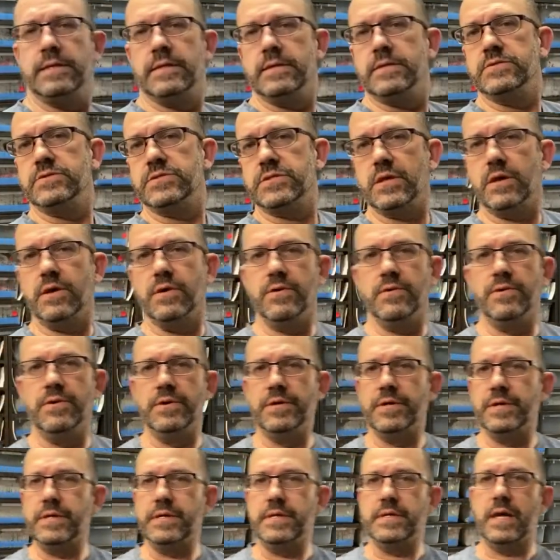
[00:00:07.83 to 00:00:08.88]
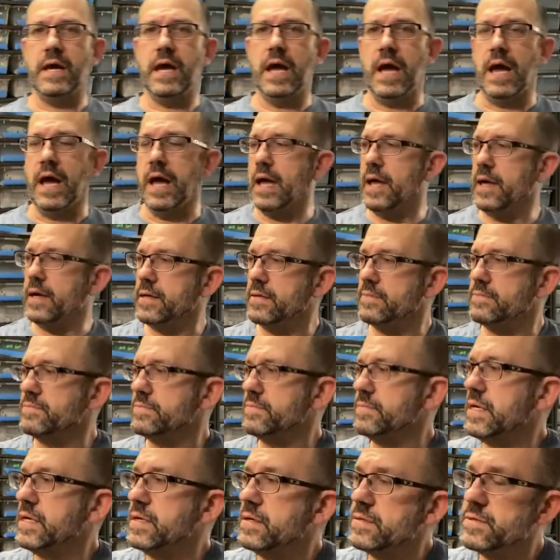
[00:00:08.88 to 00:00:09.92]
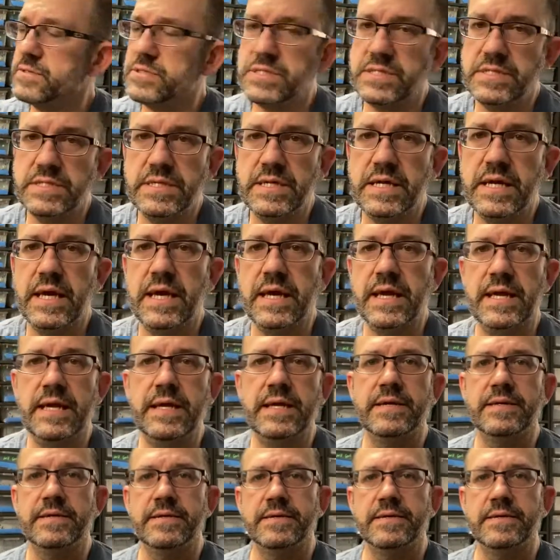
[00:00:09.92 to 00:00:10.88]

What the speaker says: So, I am here today